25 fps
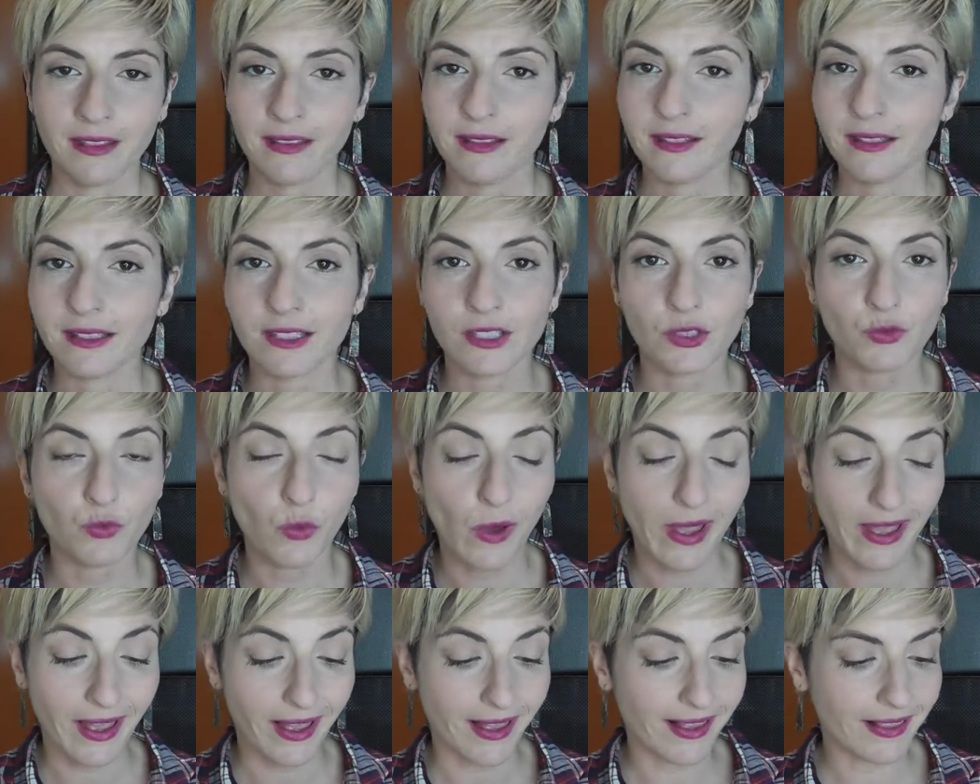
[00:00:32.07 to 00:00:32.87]
This is
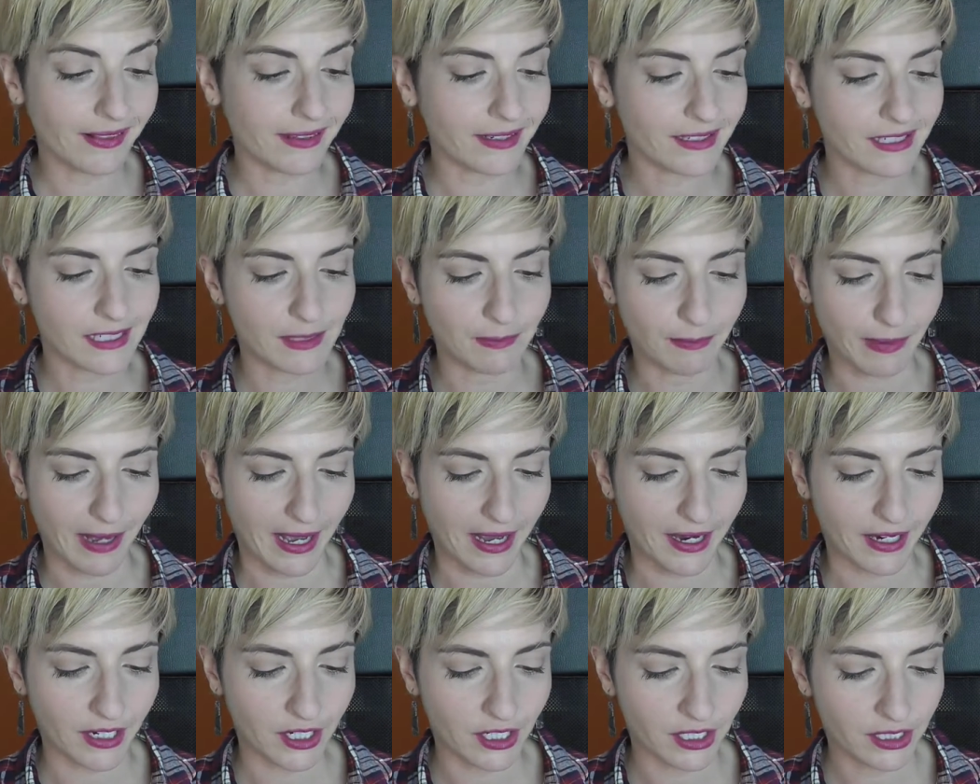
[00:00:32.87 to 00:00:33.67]
well
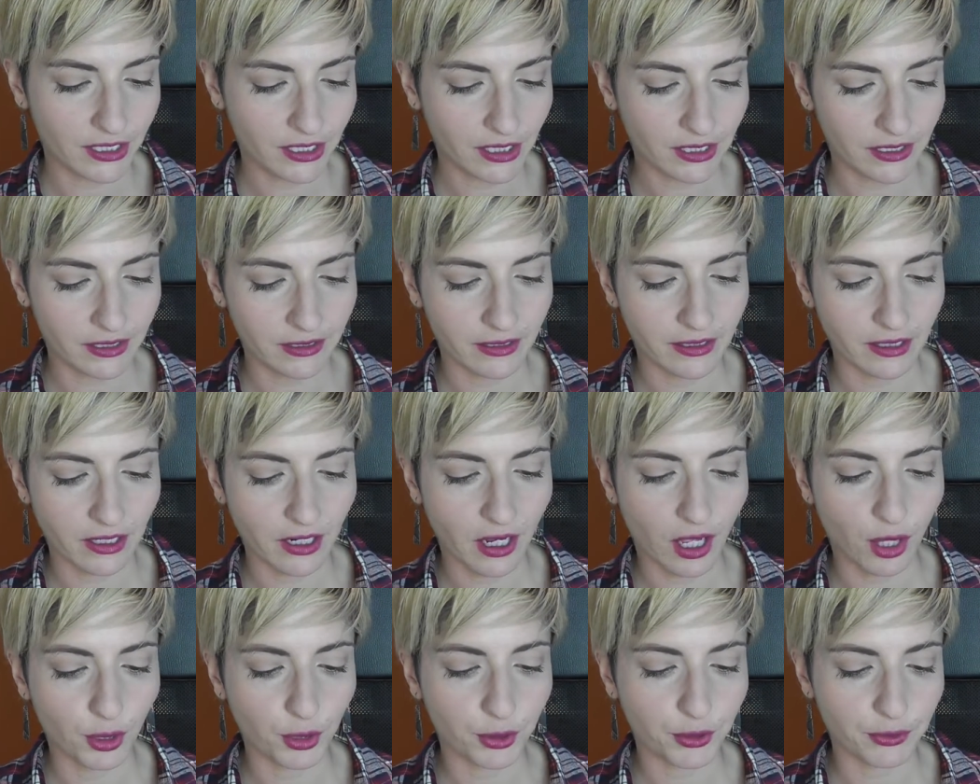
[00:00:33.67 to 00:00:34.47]
expired in the
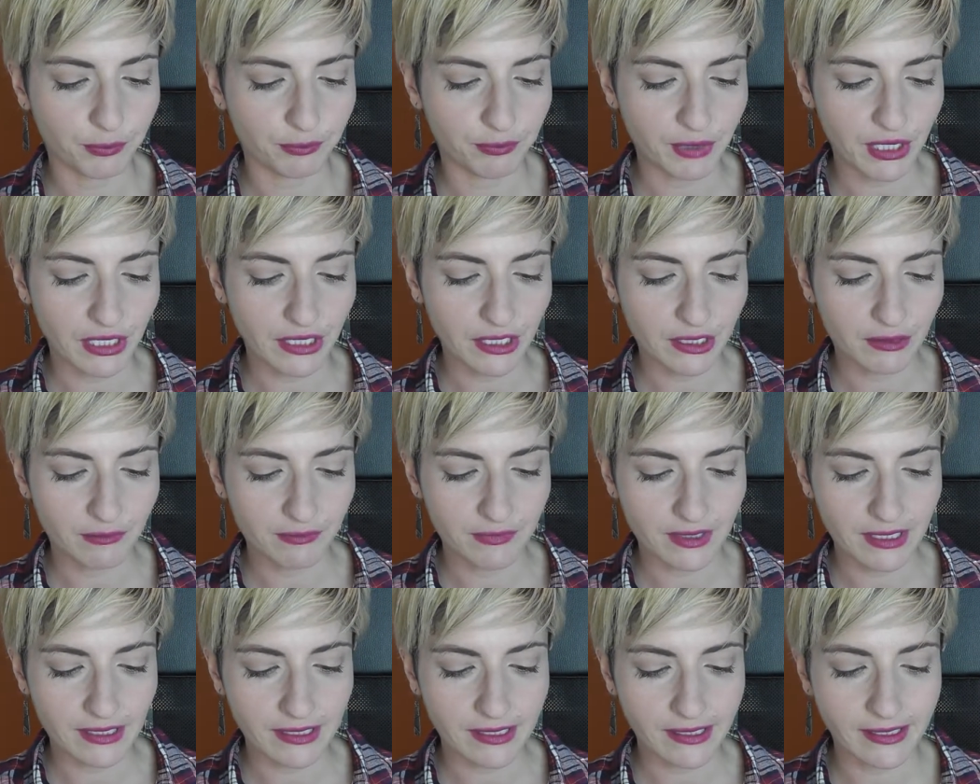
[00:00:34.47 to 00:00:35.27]
color
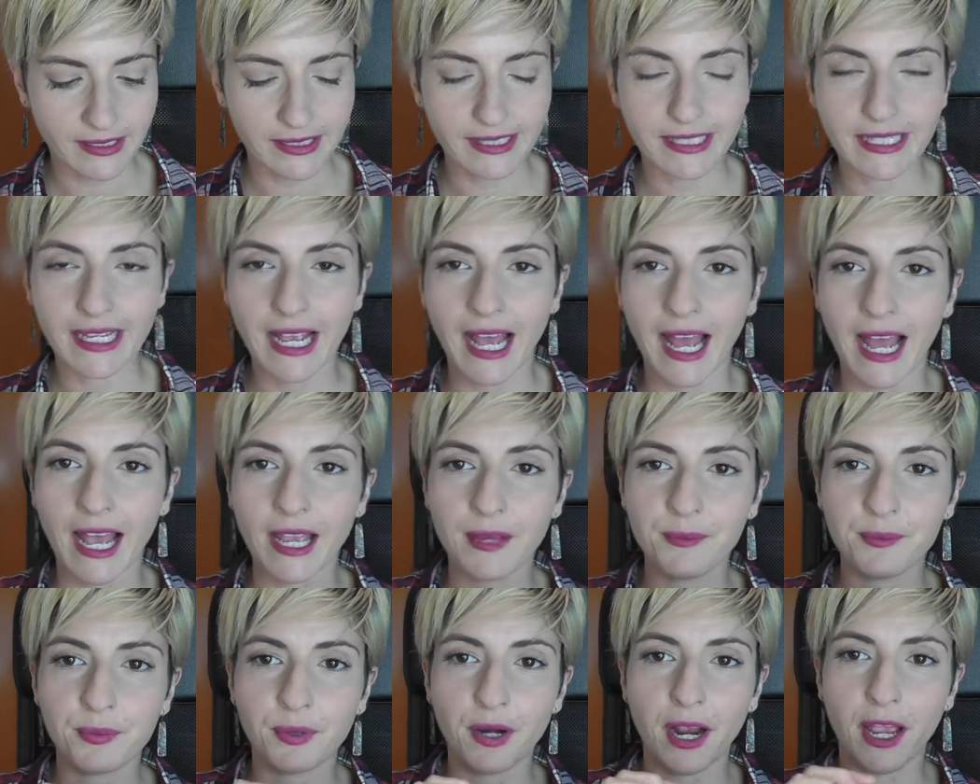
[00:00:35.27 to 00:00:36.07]
medium. This is the
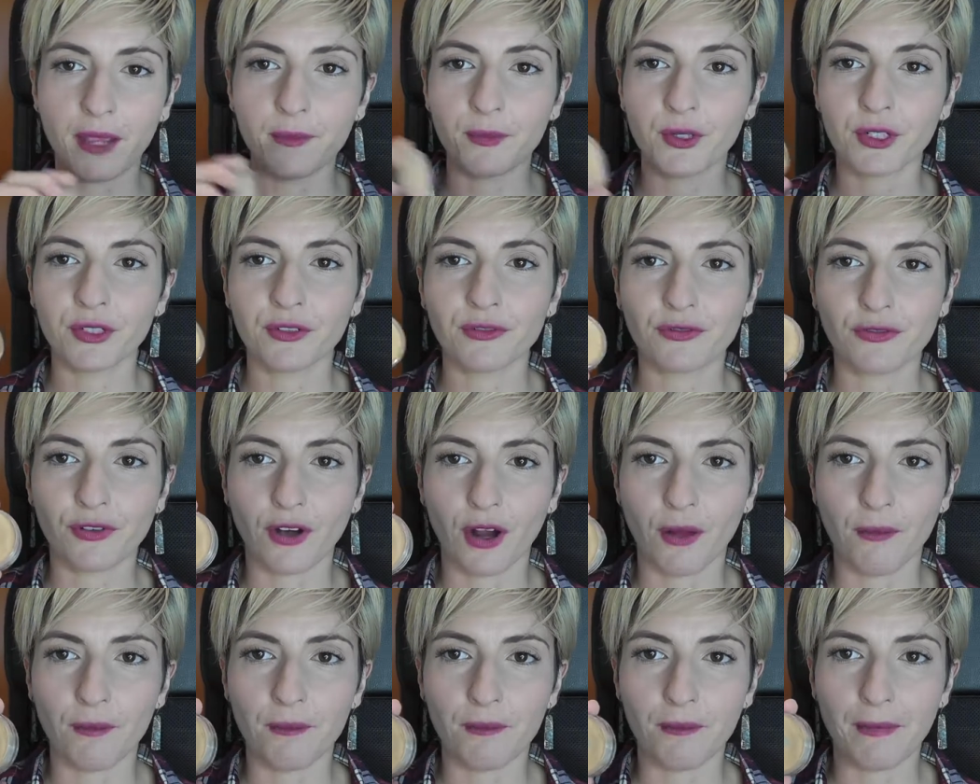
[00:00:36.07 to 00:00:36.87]
eye primer
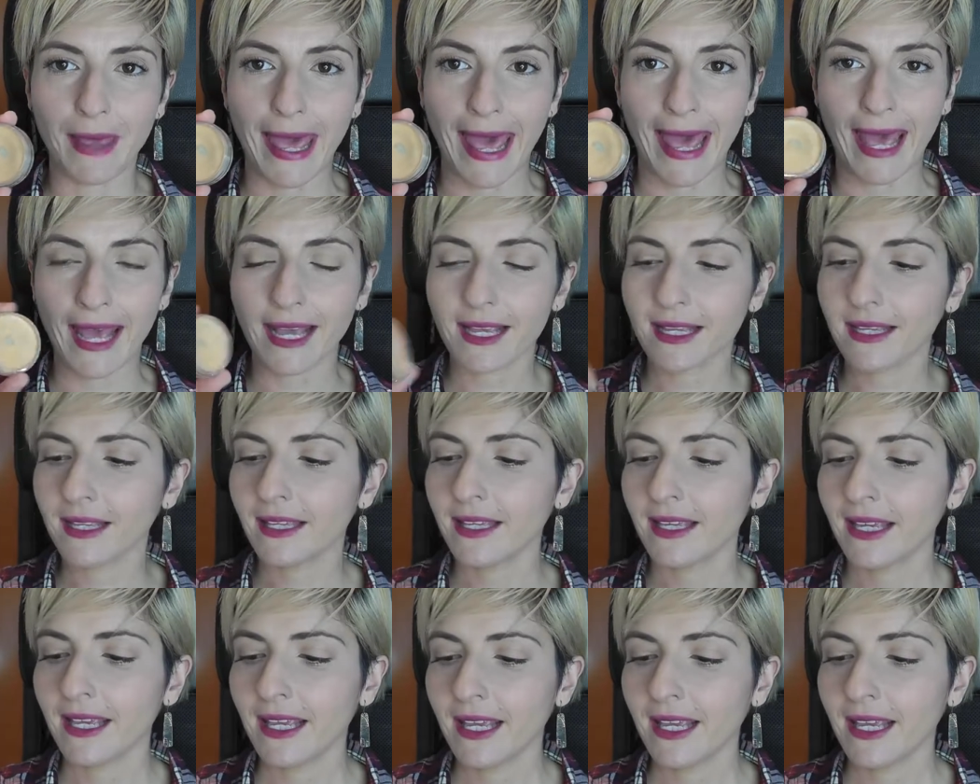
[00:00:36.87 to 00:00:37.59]
from MAC.